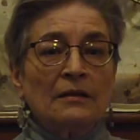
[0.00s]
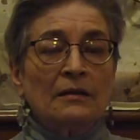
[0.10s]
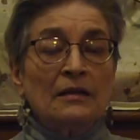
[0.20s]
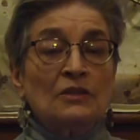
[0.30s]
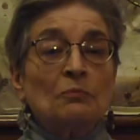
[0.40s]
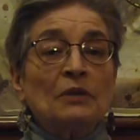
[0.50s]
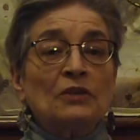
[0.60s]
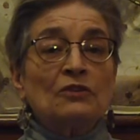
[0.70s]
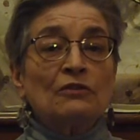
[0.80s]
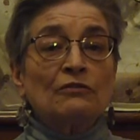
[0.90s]
There's a
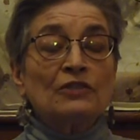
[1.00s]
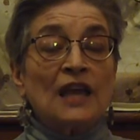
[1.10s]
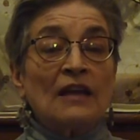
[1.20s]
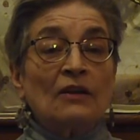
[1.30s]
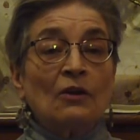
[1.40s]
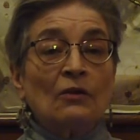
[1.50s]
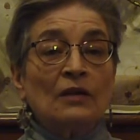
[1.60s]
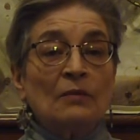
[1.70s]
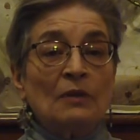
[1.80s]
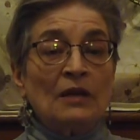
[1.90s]
picture of Janet
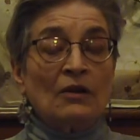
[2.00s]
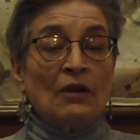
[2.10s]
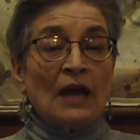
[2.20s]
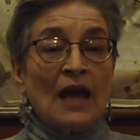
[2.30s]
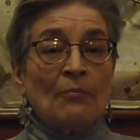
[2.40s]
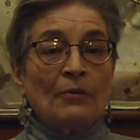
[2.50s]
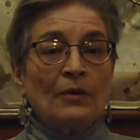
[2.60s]
holding me in her lap